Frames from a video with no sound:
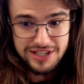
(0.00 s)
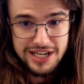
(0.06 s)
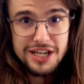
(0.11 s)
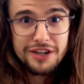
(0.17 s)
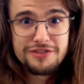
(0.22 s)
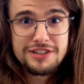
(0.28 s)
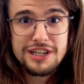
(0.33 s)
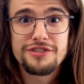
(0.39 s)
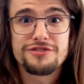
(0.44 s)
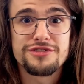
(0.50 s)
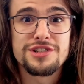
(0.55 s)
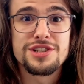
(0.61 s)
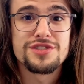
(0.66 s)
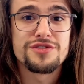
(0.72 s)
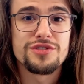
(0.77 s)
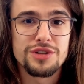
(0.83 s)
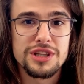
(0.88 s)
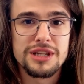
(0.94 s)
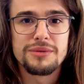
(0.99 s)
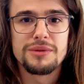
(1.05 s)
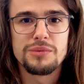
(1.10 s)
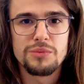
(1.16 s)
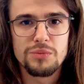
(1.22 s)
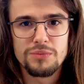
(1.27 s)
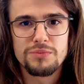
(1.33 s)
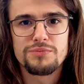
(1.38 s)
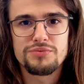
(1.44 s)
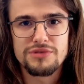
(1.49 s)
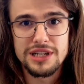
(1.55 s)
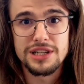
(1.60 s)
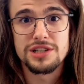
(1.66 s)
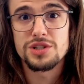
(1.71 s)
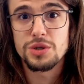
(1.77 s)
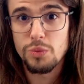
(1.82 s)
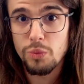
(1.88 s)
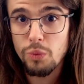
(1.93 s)
enough difference for the
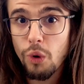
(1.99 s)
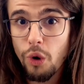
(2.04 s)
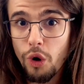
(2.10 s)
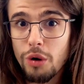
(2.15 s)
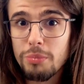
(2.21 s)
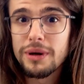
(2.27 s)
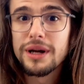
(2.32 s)
print to warp.